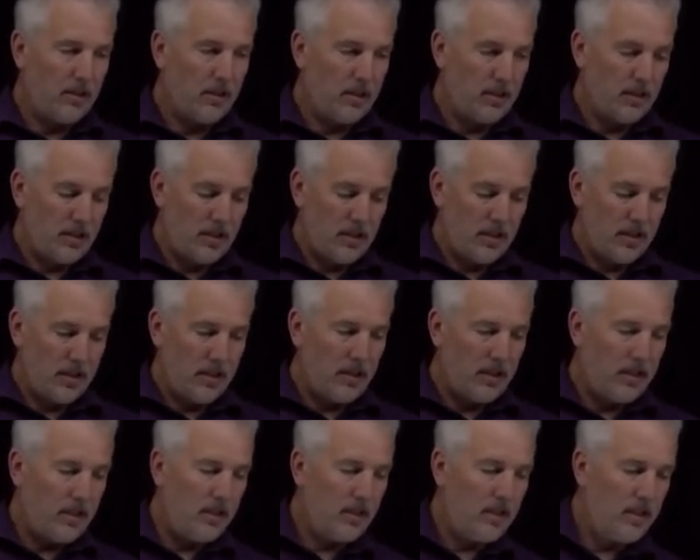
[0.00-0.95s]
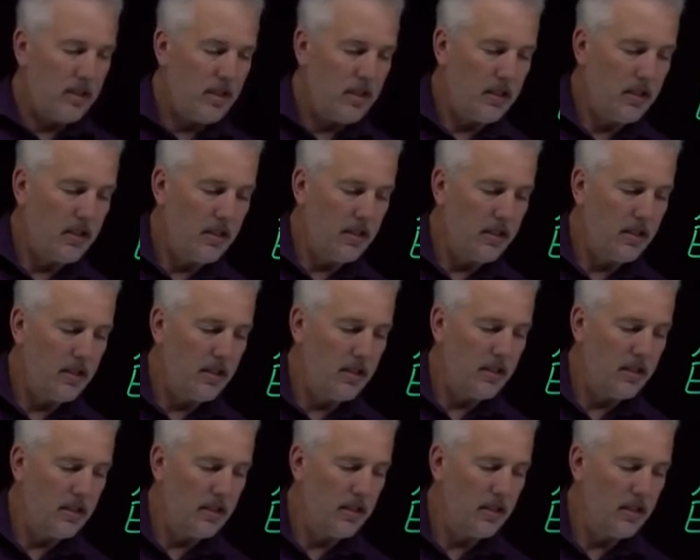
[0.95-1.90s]

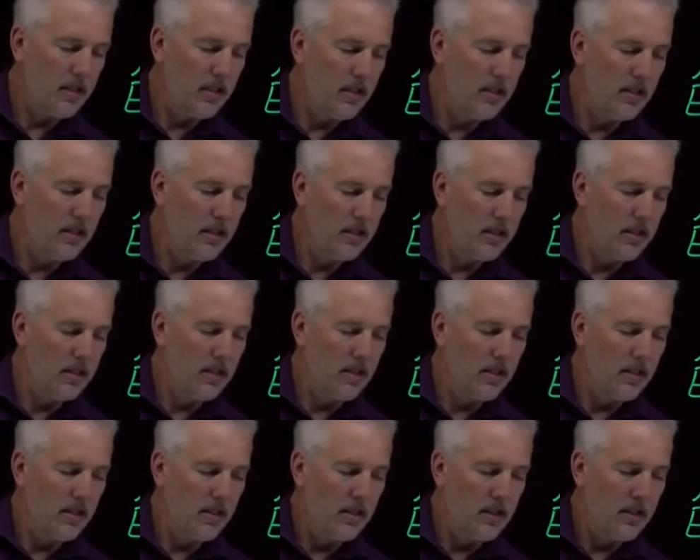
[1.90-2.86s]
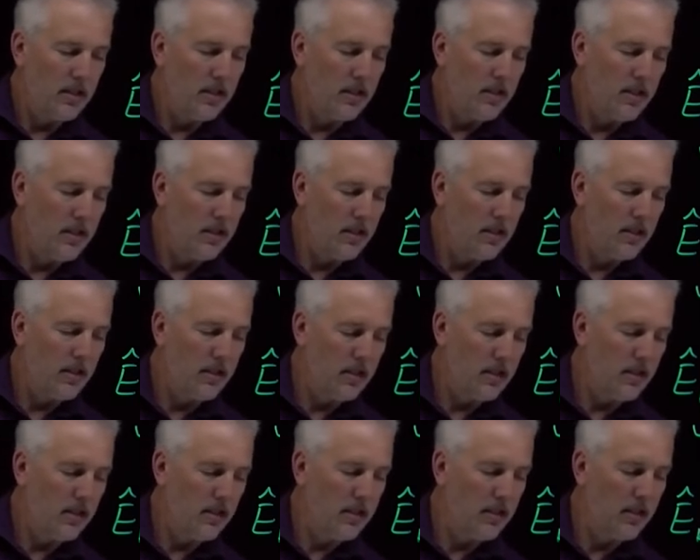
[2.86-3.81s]

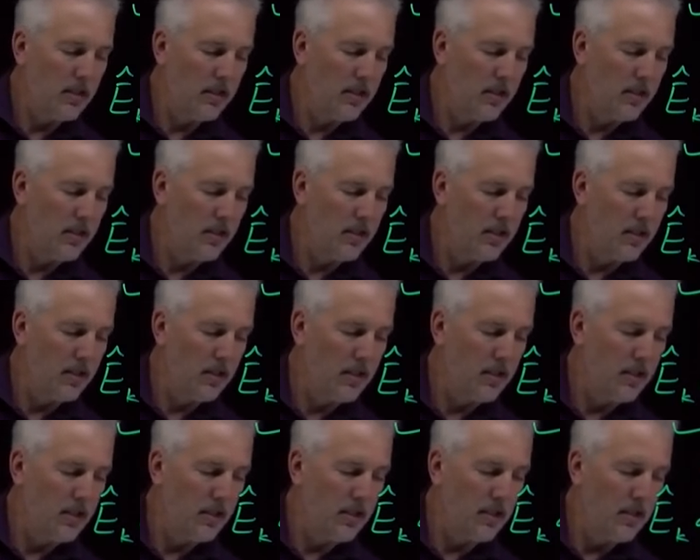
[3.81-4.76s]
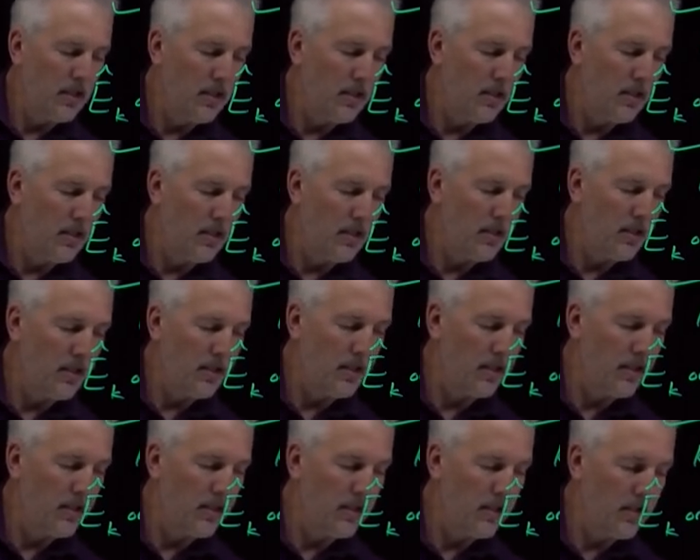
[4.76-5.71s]

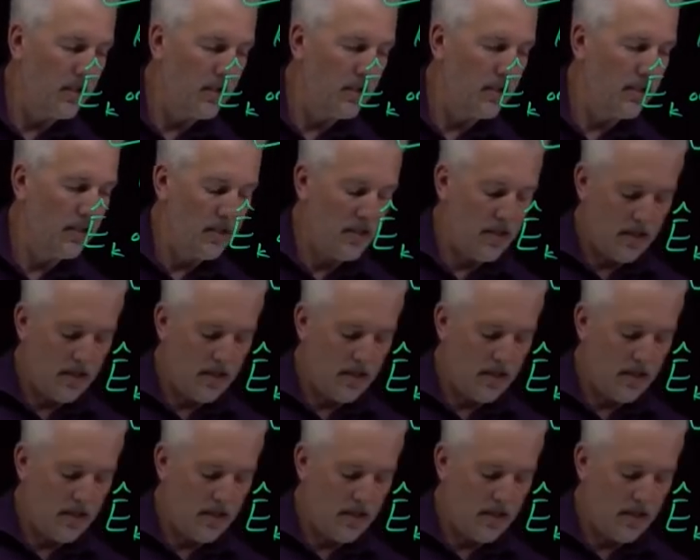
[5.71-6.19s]
No one is speaking in this clip.